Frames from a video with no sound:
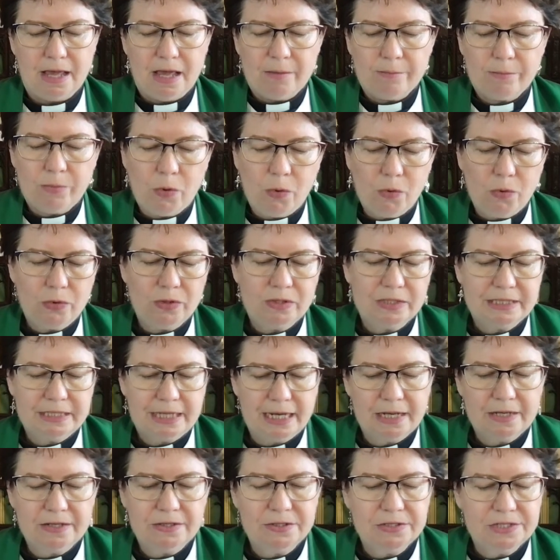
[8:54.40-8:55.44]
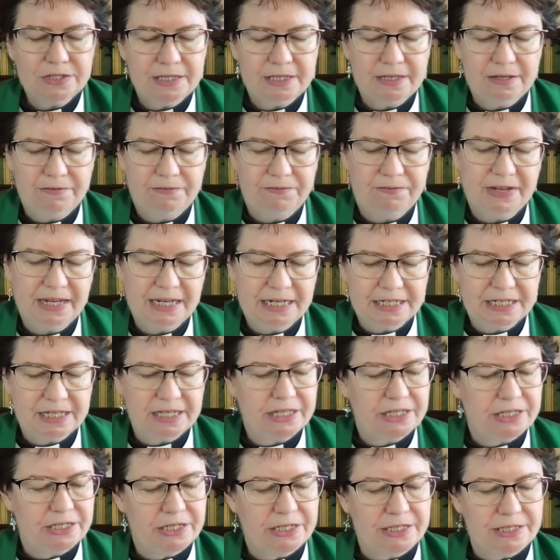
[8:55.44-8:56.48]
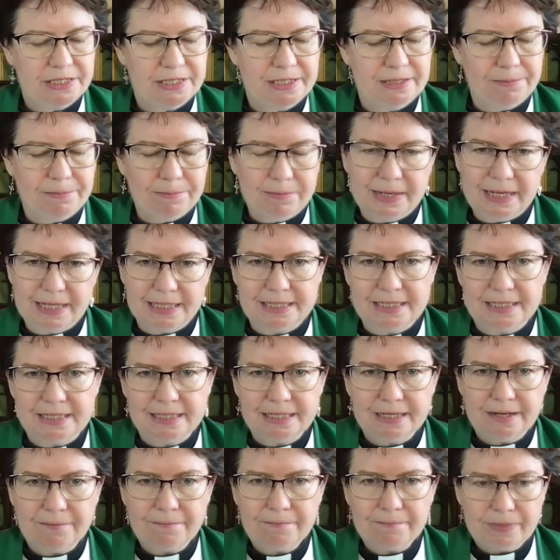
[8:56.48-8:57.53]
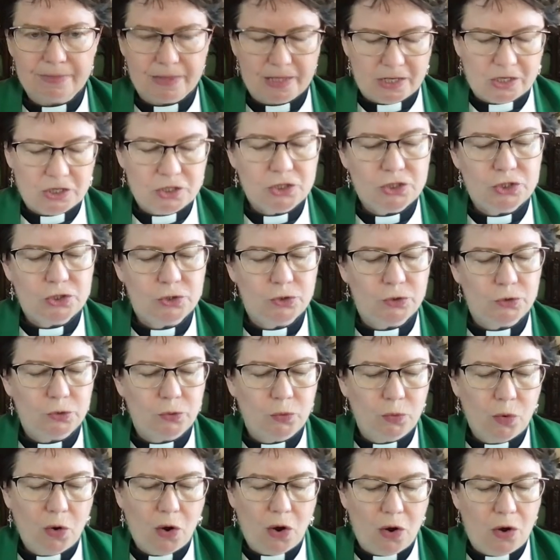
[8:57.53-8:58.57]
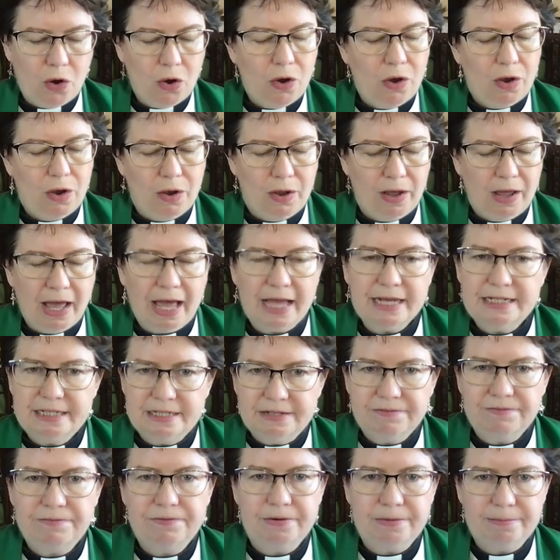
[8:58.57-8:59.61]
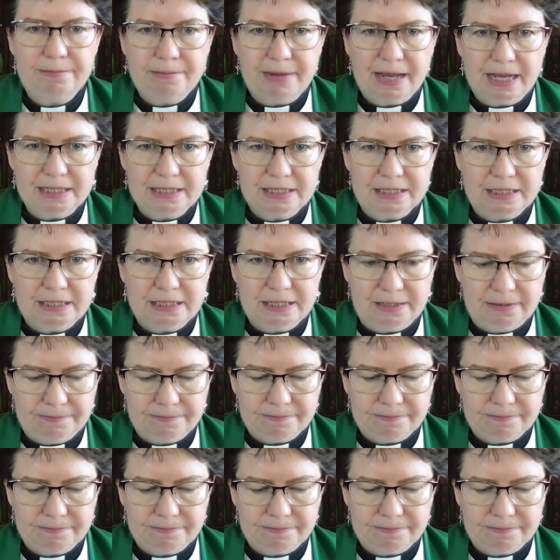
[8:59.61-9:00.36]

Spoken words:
Paul tells the Ephesians to submit to a different master,